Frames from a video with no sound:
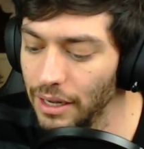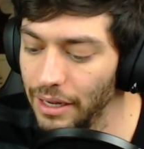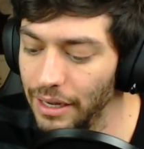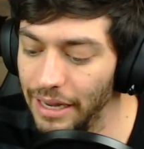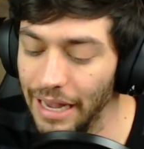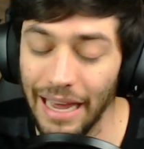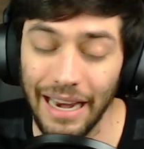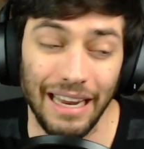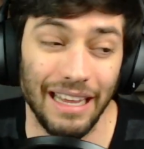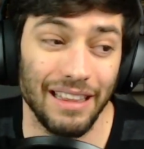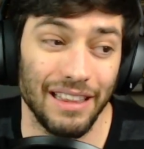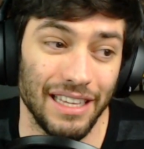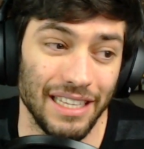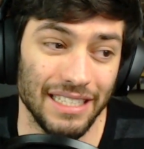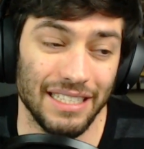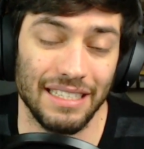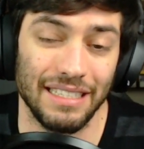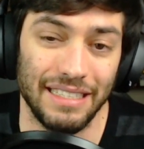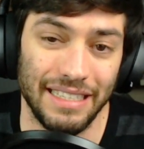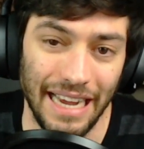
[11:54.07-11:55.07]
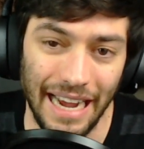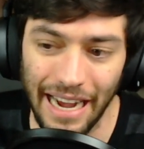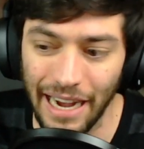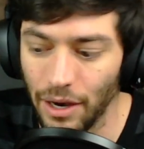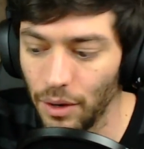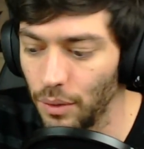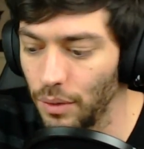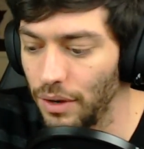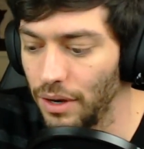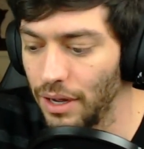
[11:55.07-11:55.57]
getting this
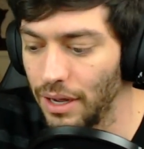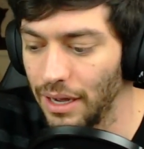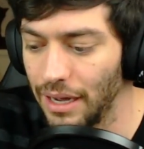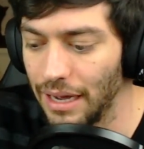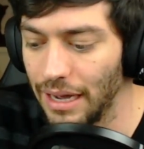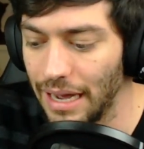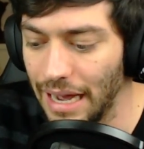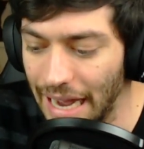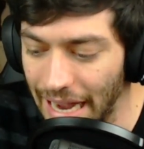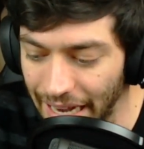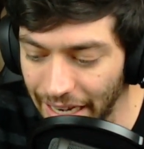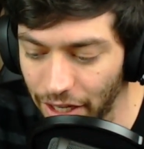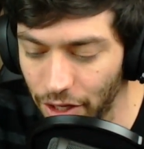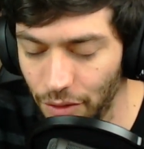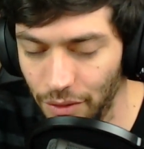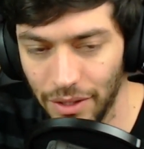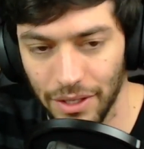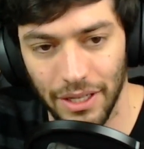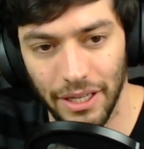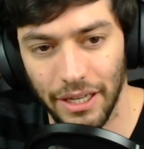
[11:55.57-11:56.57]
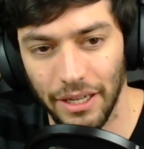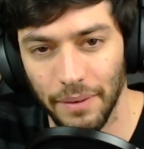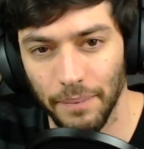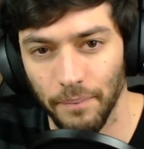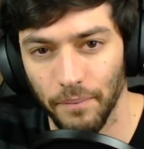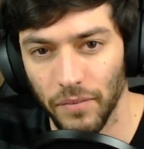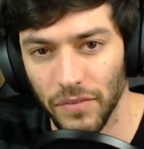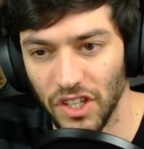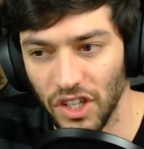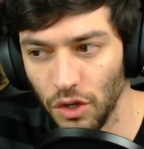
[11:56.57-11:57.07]
down accurately.
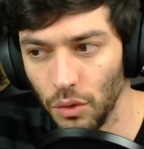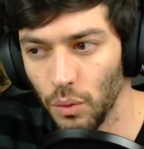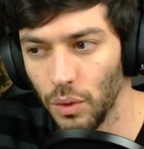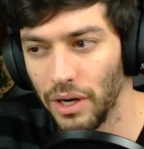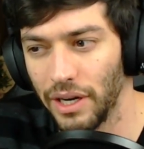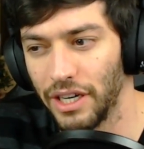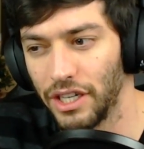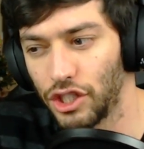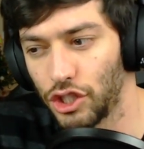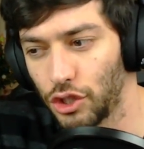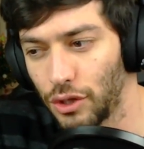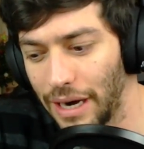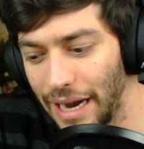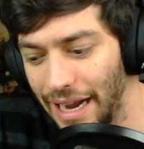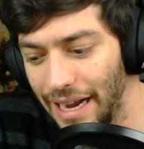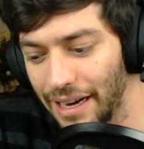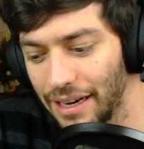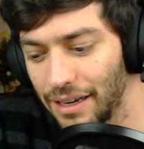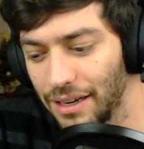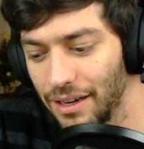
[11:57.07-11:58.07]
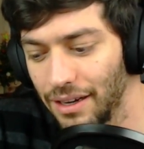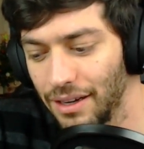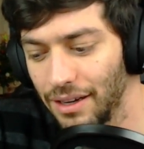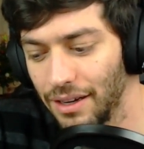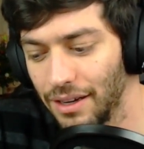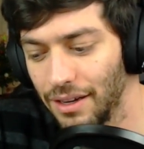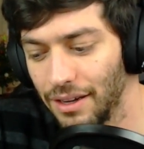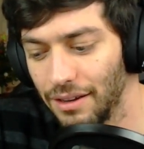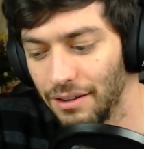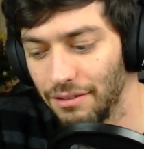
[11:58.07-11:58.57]
You want to track
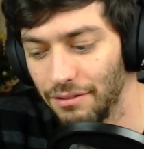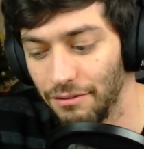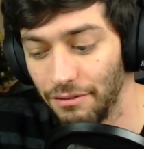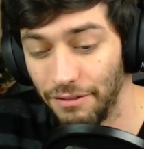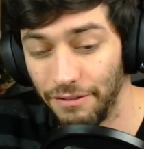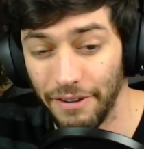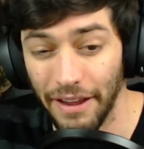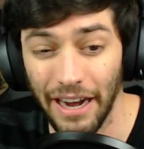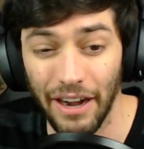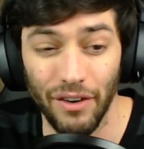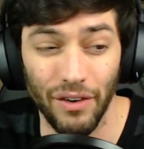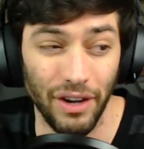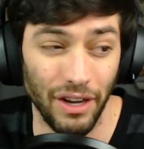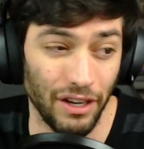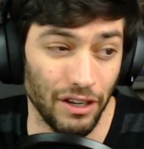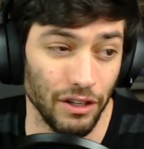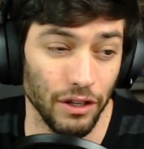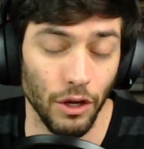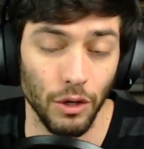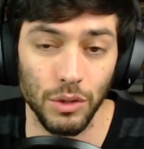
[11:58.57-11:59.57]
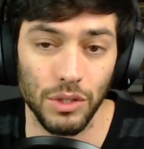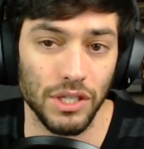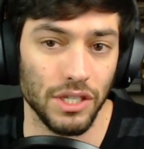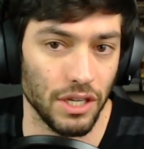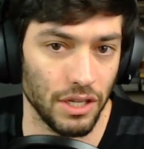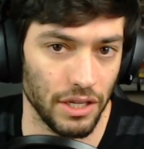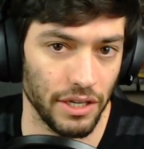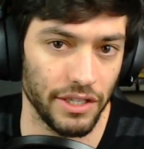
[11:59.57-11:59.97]
very close to the